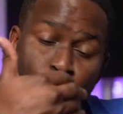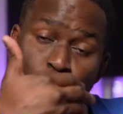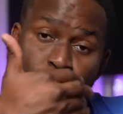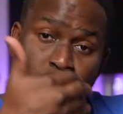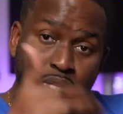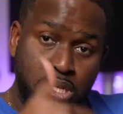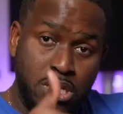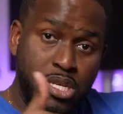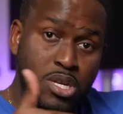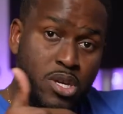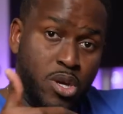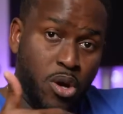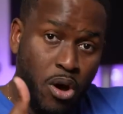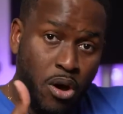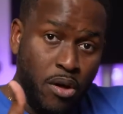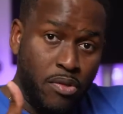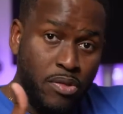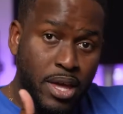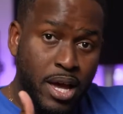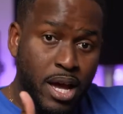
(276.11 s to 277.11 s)
you'll see
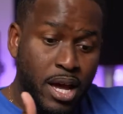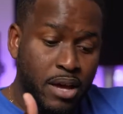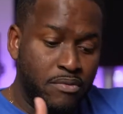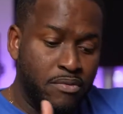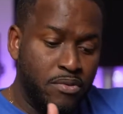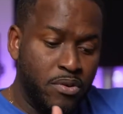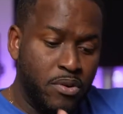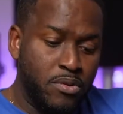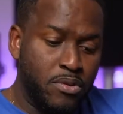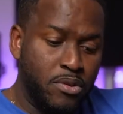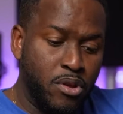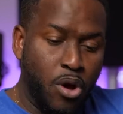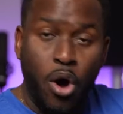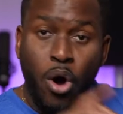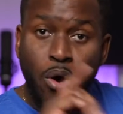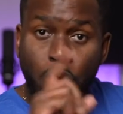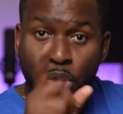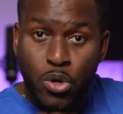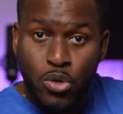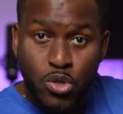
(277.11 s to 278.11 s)
on the iPhone.
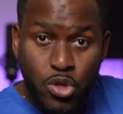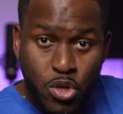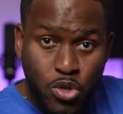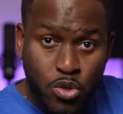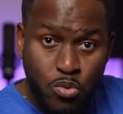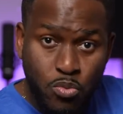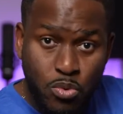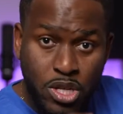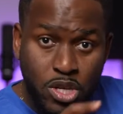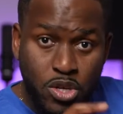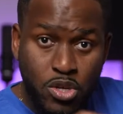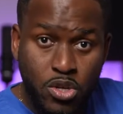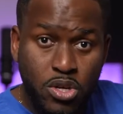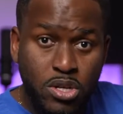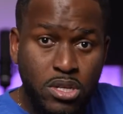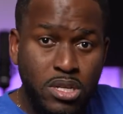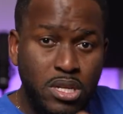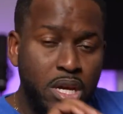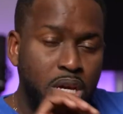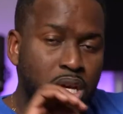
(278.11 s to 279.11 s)
Audio is also really
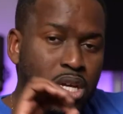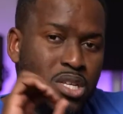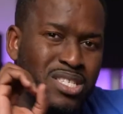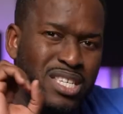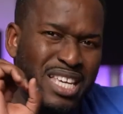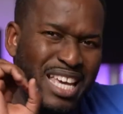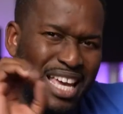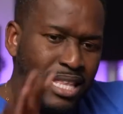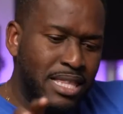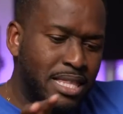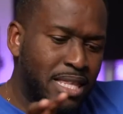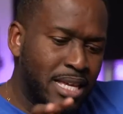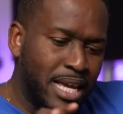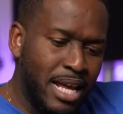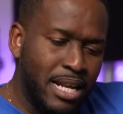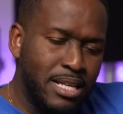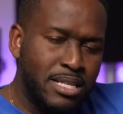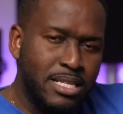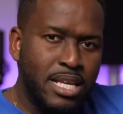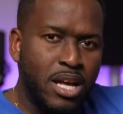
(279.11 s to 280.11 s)
good to hit the
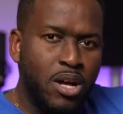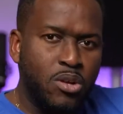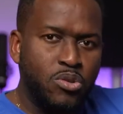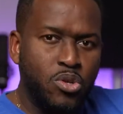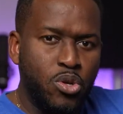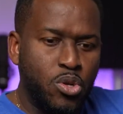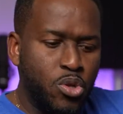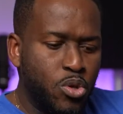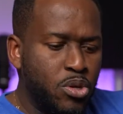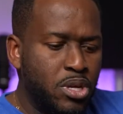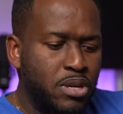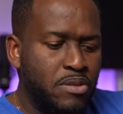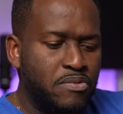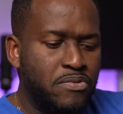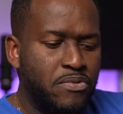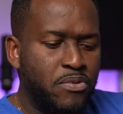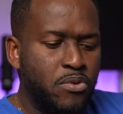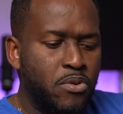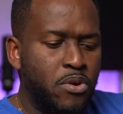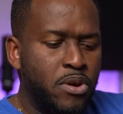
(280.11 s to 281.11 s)
kind of sound you're looking
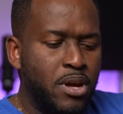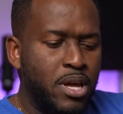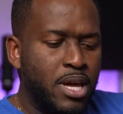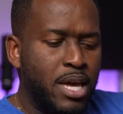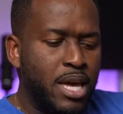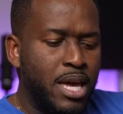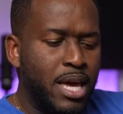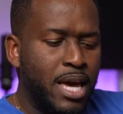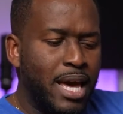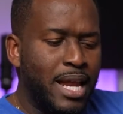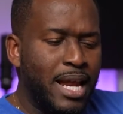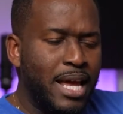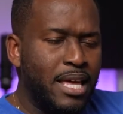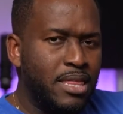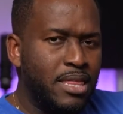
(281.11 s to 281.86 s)
for. And I